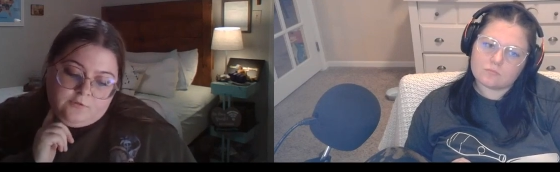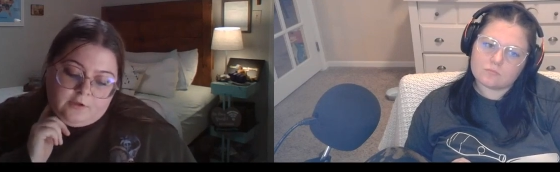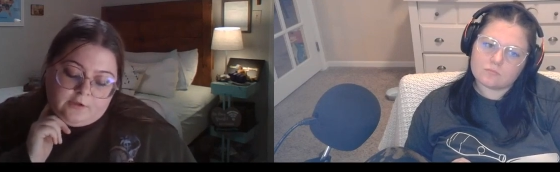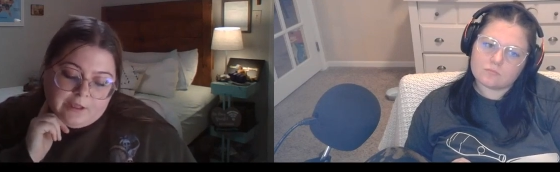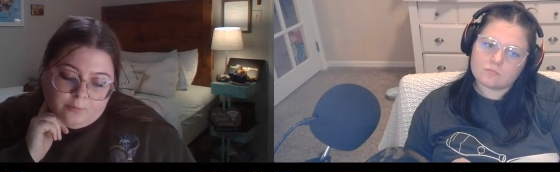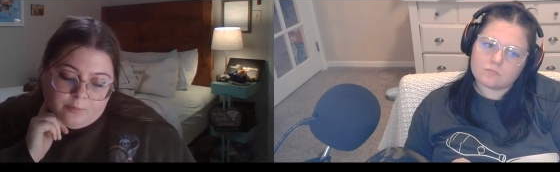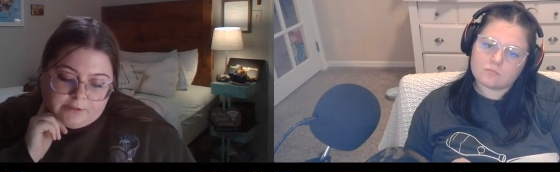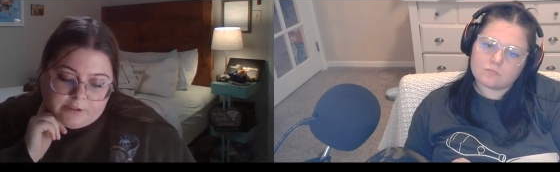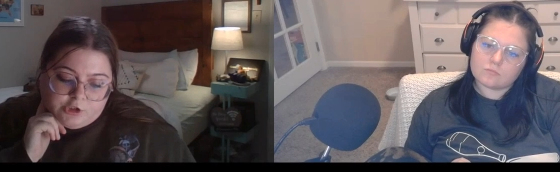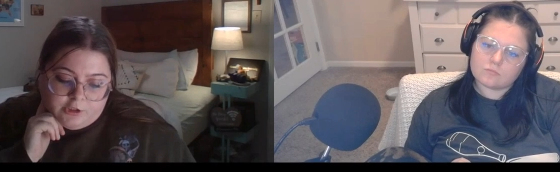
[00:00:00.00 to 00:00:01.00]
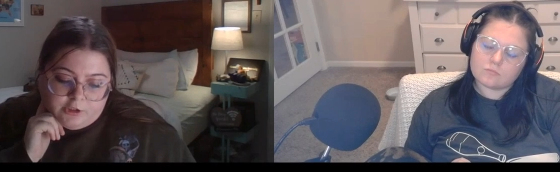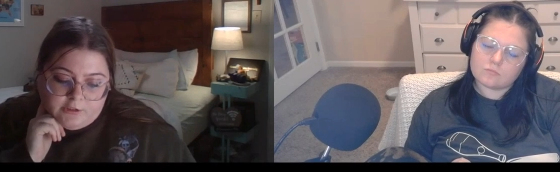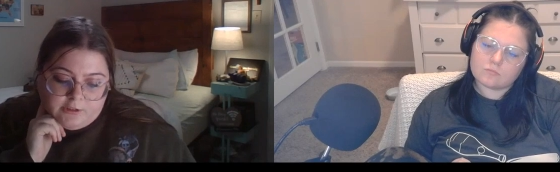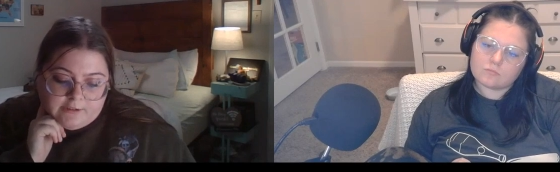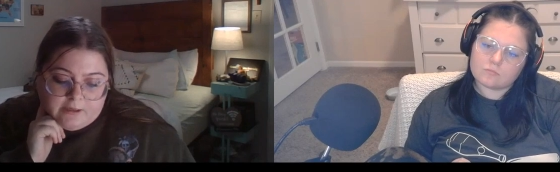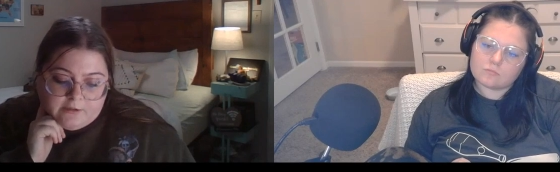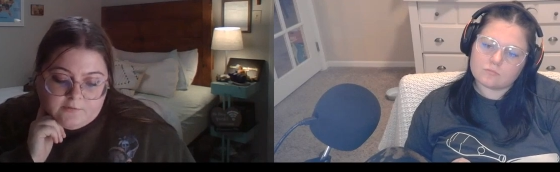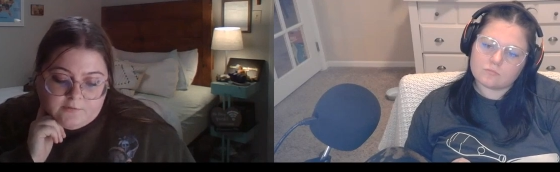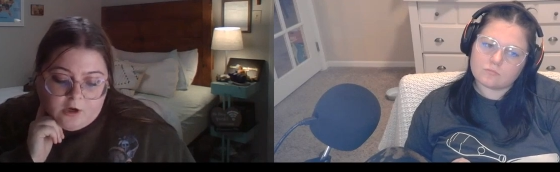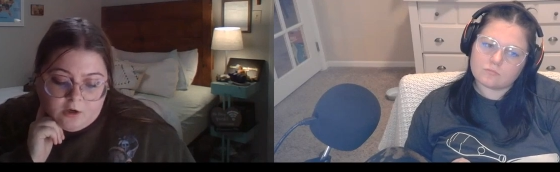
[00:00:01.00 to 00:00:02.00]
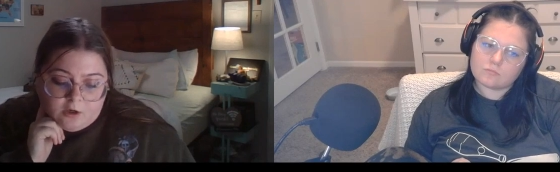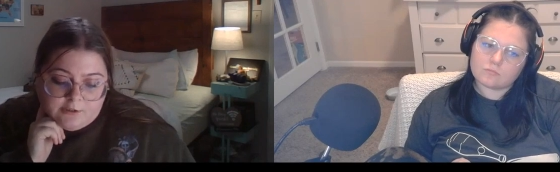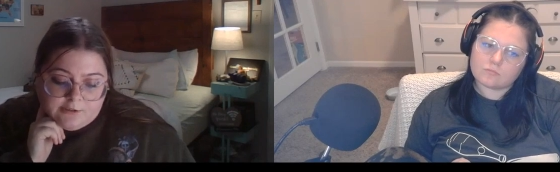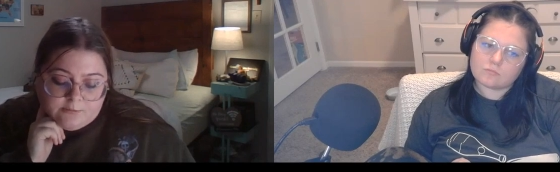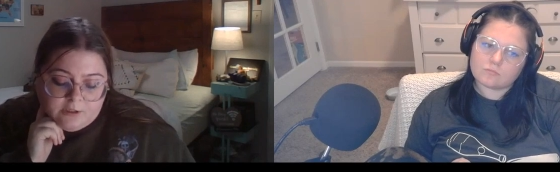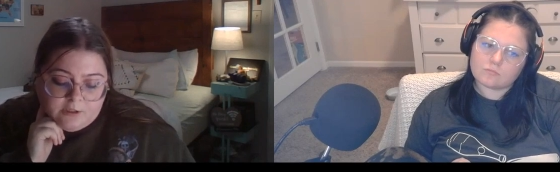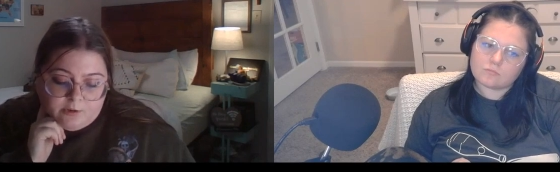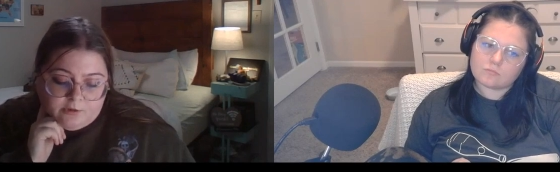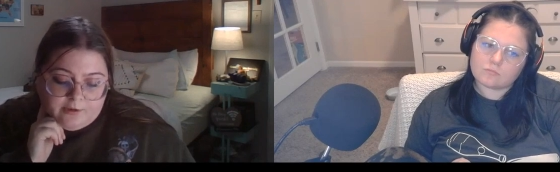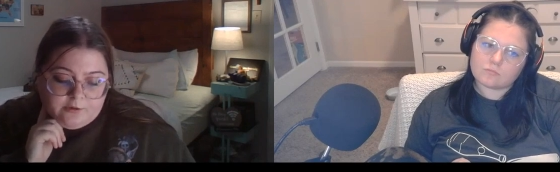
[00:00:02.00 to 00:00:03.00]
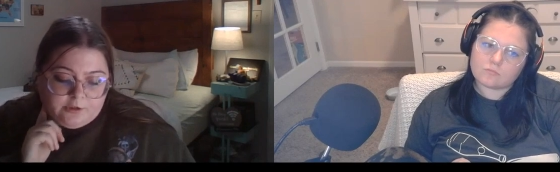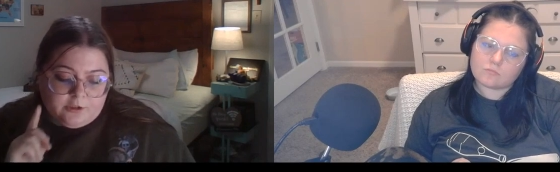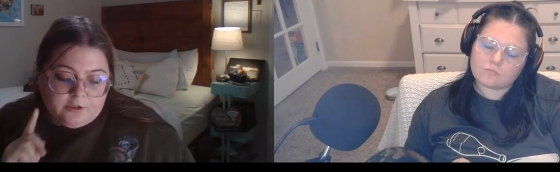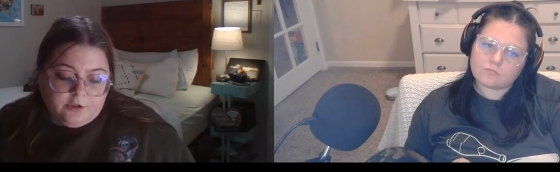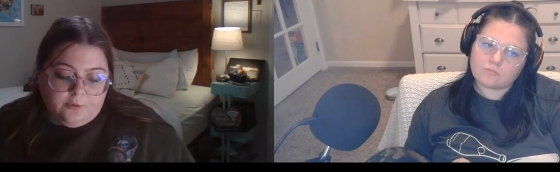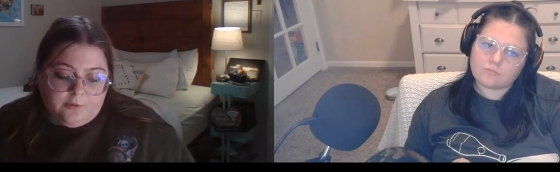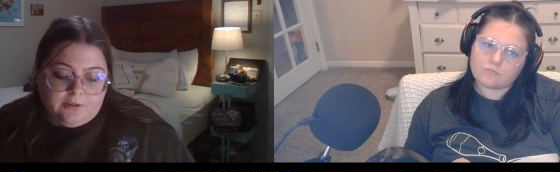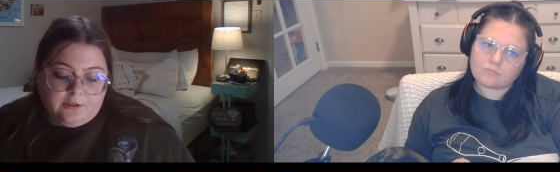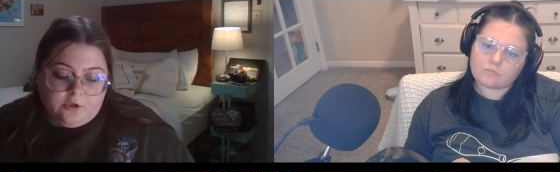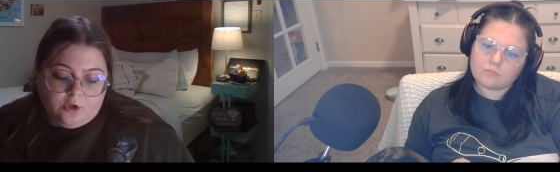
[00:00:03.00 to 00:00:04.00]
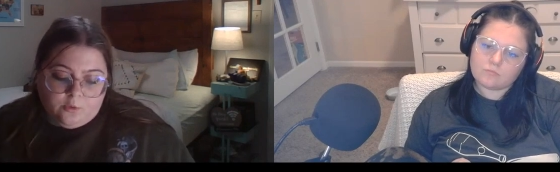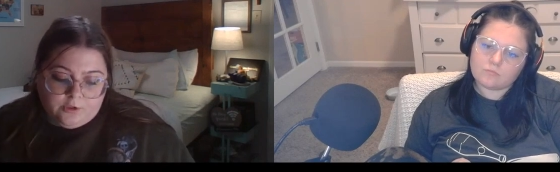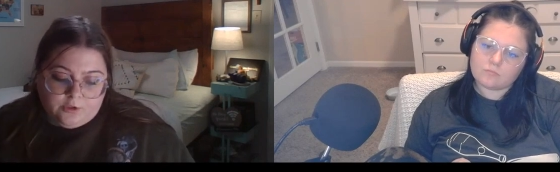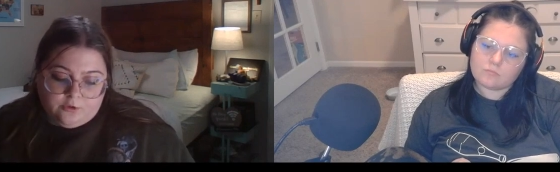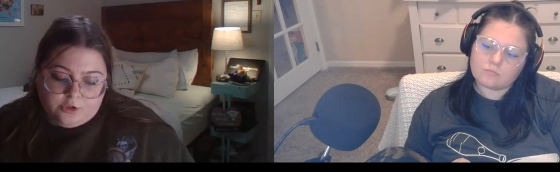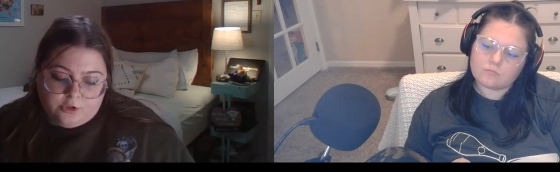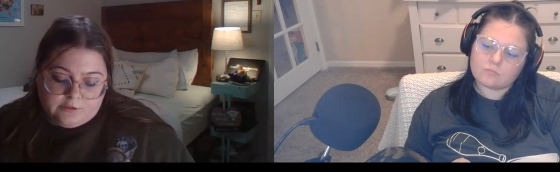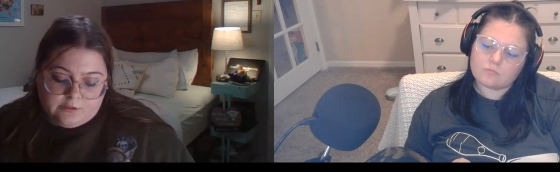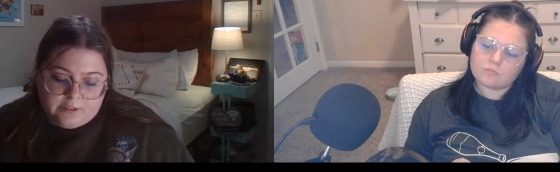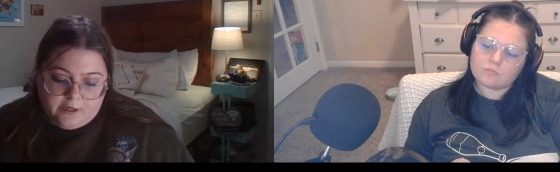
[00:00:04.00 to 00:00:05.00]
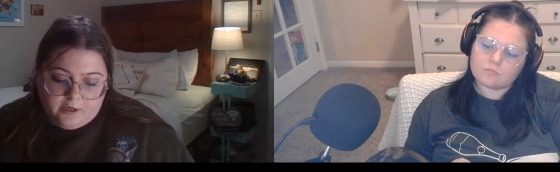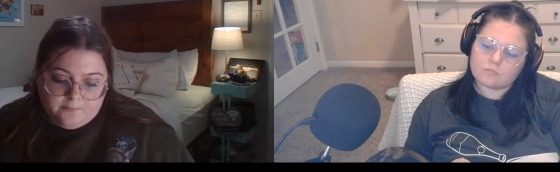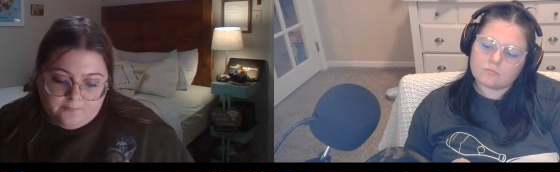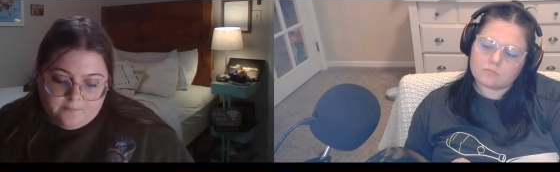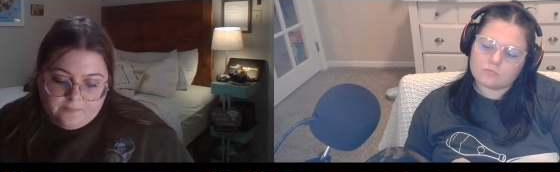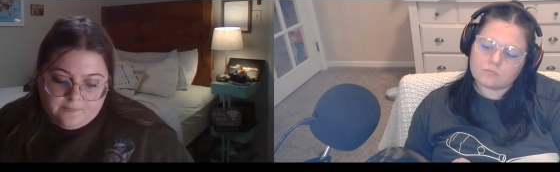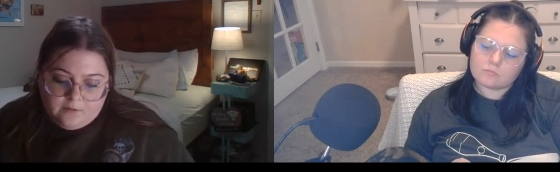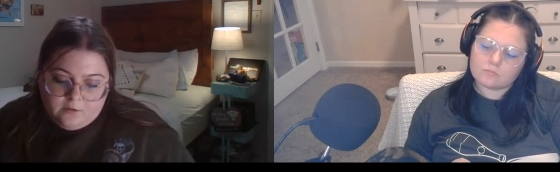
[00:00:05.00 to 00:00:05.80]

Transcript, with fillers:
Speaker 1: she felt helpless as she heard the sounds of cars and people around her knowing that no one knew she was there